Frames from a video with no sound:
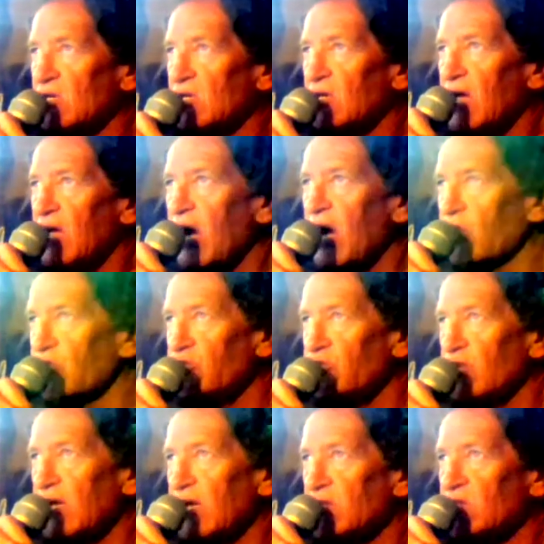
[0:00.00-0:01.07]
How
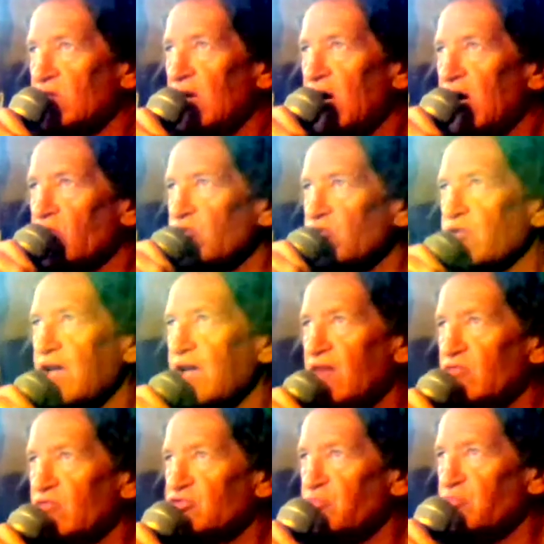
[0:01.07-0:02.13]
you can
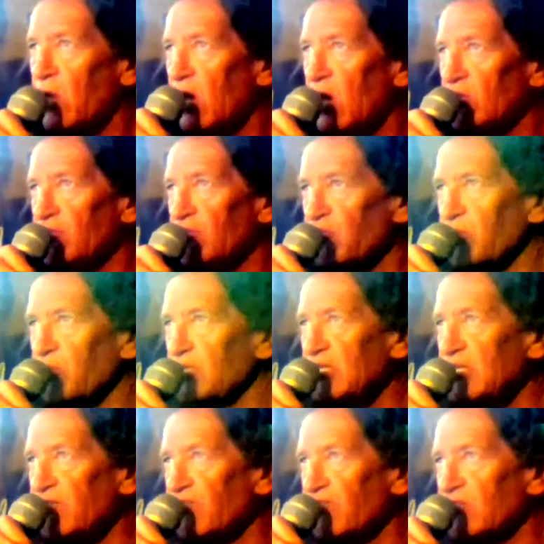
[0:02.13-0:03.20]
respond. If you
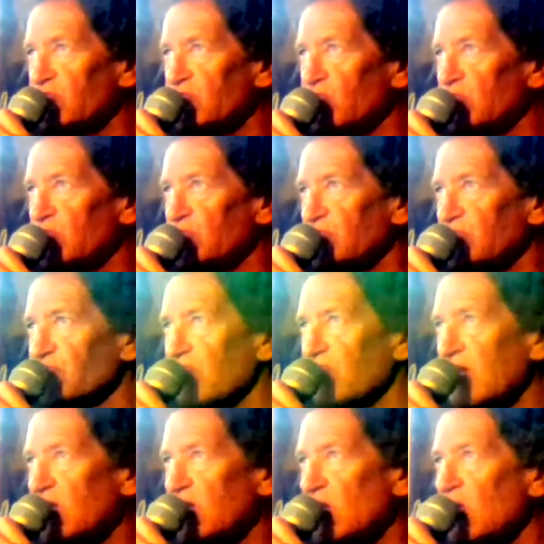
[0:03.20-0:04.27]
believe this was a mistake,
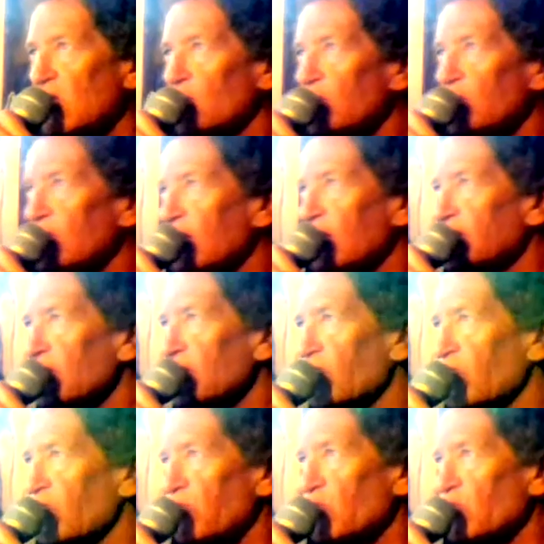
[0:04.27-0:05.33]
we'd like to hear
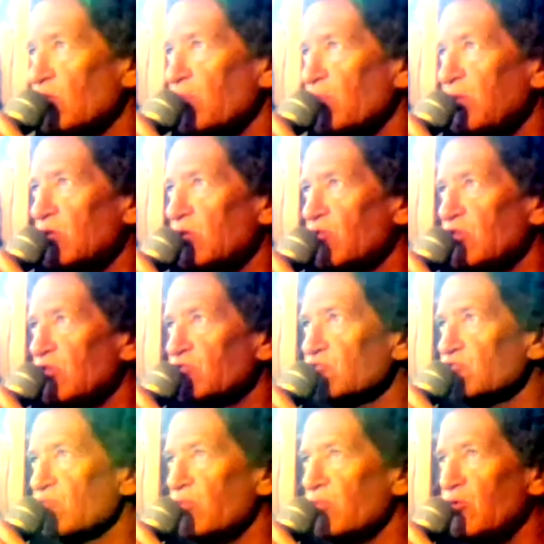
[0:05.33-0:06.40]
from you. Appeal this
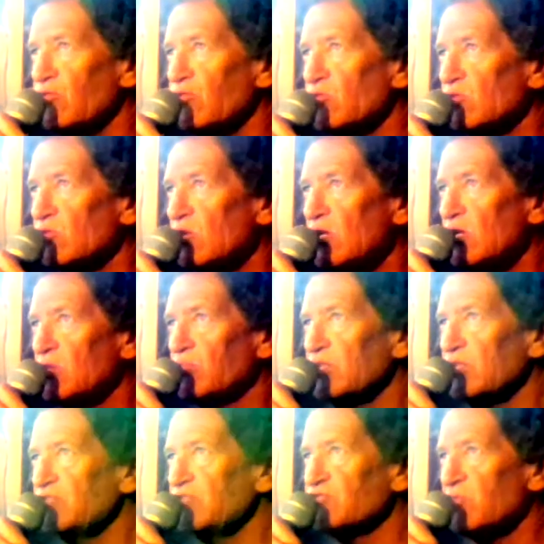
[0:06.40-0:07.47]
removal.
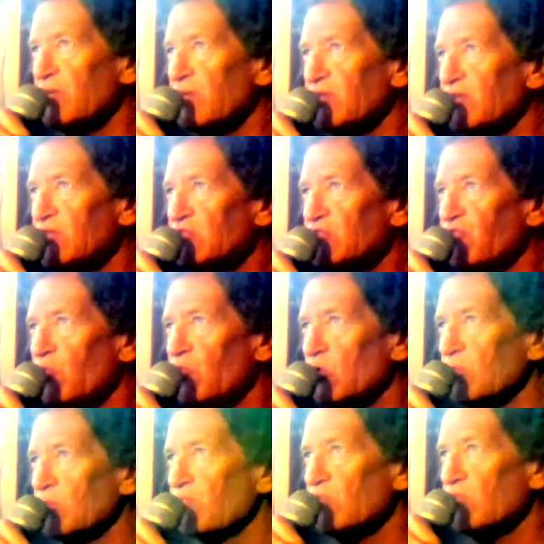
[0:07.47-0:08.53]
Please submit this form.
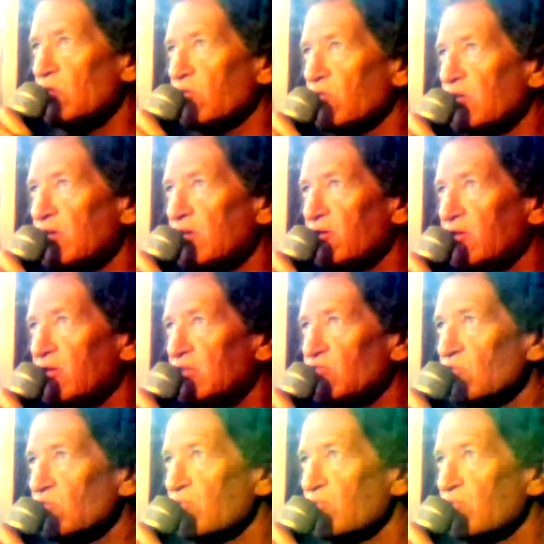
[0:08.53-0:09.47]
Okay, here it is.